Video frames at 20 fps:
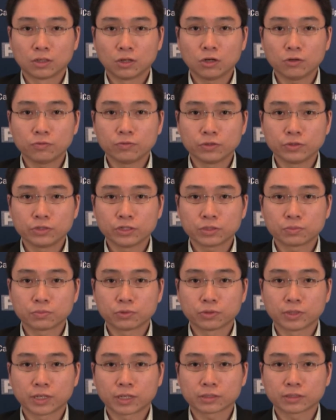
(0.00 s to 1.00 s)
All futures
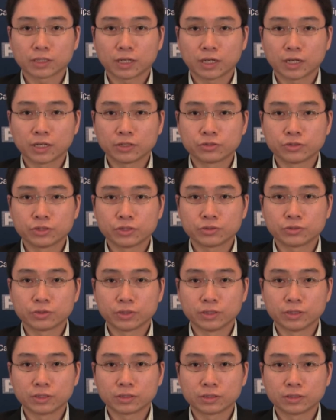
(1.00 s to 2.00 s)
products are exchange
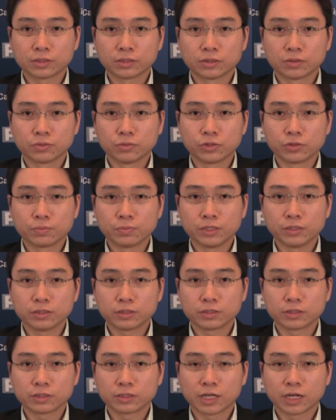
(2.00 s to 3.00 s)
traded, which
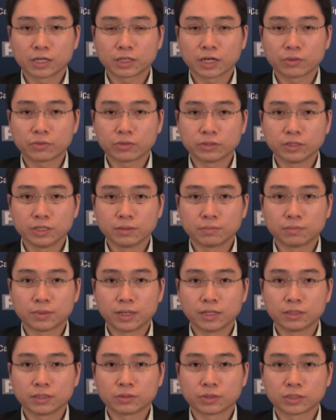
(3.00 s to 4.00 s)
means they are guaranteed
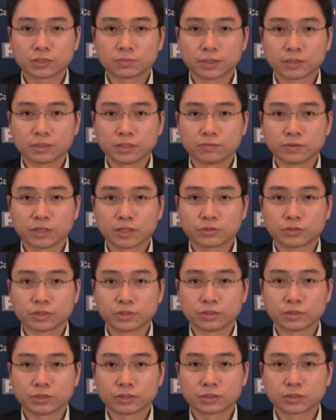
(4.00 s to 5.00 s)
by the respective
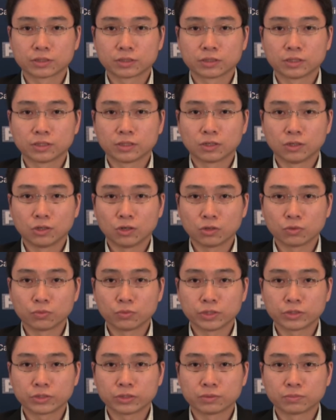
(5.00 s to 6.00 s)
exchanges on
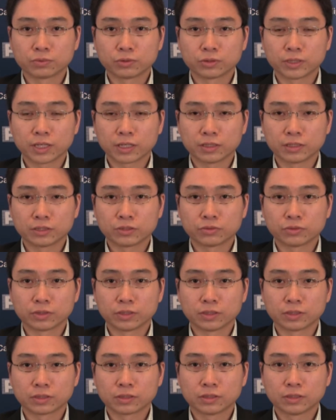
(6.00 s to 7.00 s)
which the product is
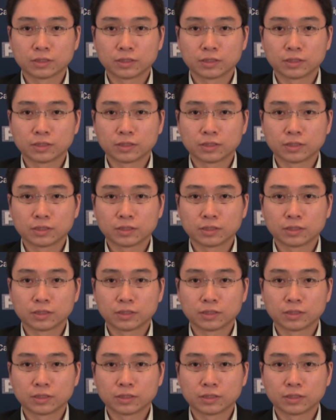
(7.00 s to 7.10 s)
traded.